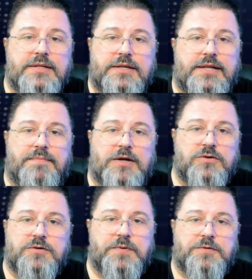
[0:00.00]
the amount of
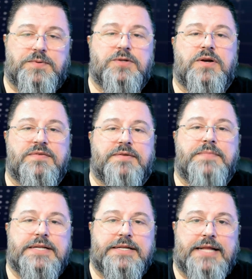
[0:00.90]
experience point you have
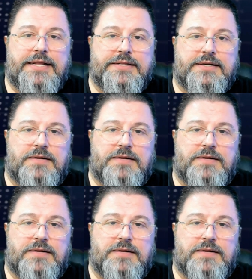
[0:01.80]
remain identical,